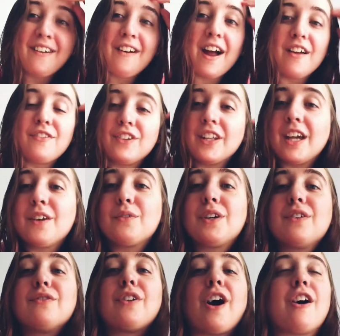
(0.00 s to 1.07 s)
I feel like
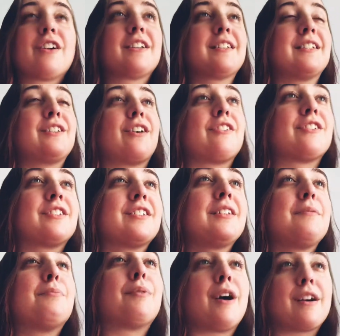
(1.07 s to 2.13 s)
we've on it's
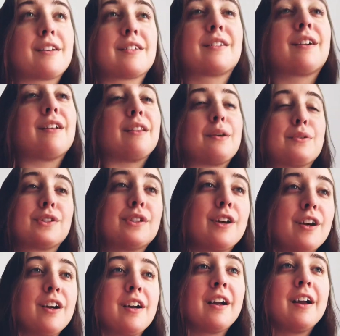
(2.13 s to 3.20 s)
honestly brought us
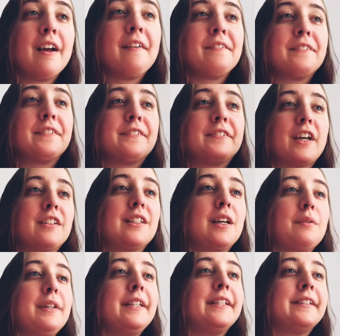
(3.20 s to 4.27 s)
closer. Not that
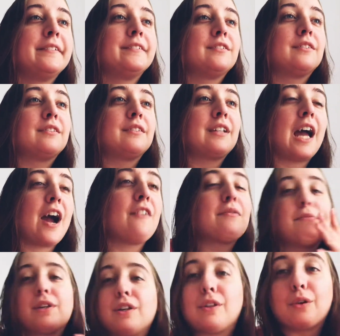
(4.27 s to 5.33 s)
we haven't
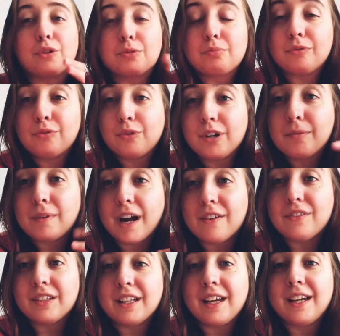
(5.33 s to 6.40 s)
been close before, but I
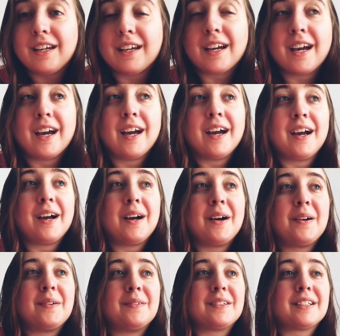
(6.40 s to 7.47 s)
feel like
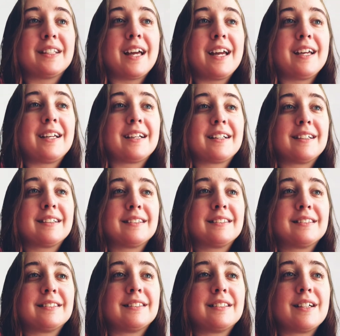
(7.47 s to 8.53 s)
we're like
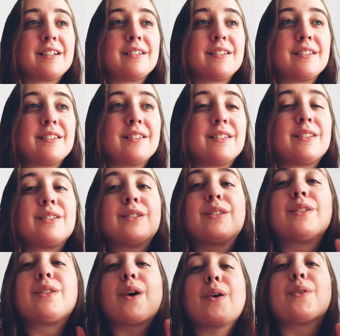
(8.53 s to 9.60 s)

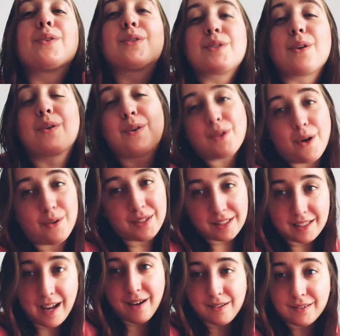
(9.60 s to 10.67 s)
so, so close
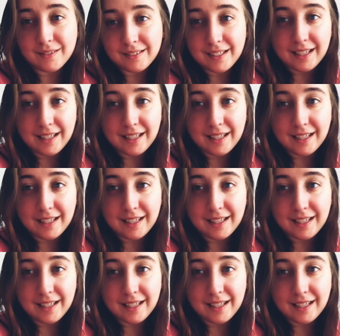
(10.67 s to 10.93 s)
now.